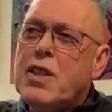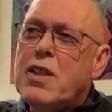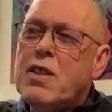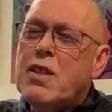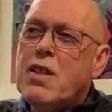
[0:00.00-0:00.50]

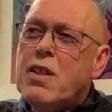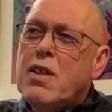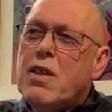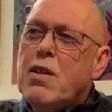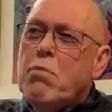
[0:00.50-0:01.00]
Uh,
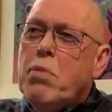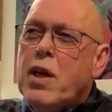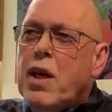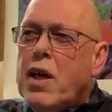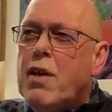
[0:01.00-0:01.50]
Be
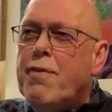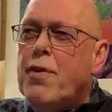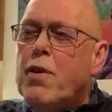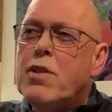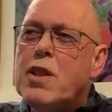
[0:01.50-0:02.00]

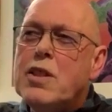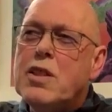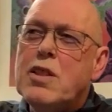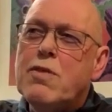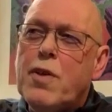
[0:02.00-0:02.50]
careful. This
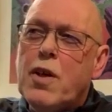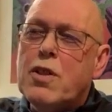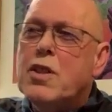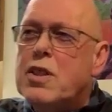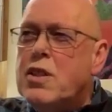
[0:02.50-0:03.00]
is
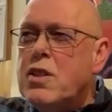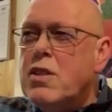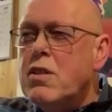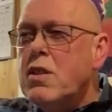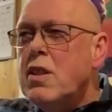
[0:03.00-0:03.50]
Falk. This
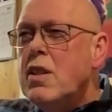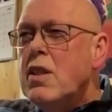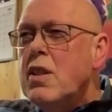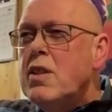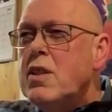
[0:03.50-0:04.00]
is
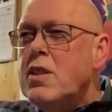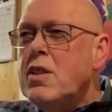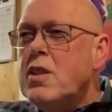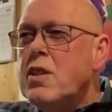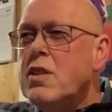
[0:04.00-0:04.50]

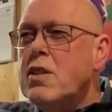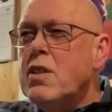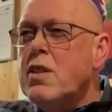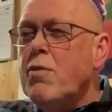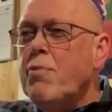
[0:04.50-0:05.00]
this is
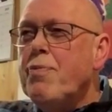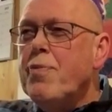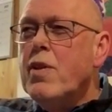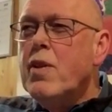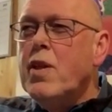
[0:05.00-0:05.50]
um,
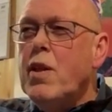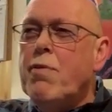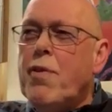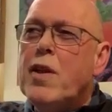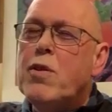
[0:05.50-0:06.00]
Team
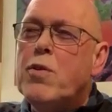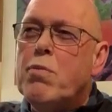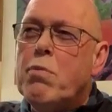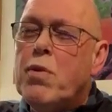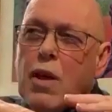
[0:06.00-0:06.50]

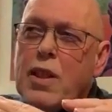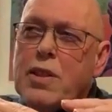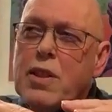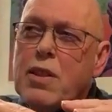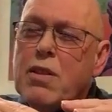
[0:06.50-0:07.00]
Phantom
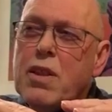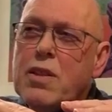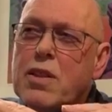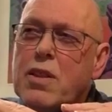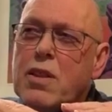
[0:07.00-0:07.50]
as a
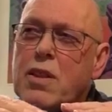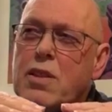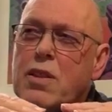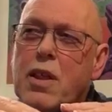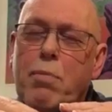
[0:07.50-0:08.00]
as a
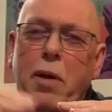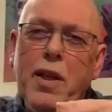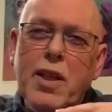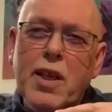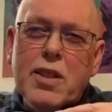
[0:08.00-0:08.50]
as an
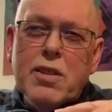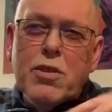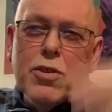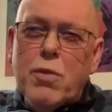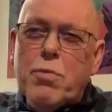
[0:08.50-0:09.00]
appendix
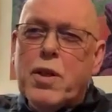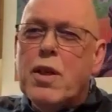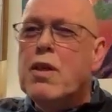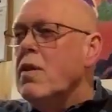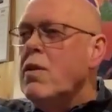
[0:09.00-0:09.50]
or
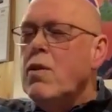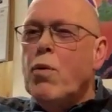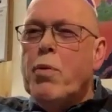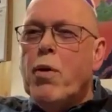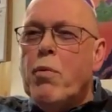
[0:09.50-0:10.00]
something.
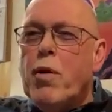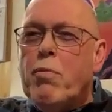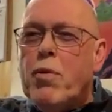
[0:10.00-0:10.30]
No problem.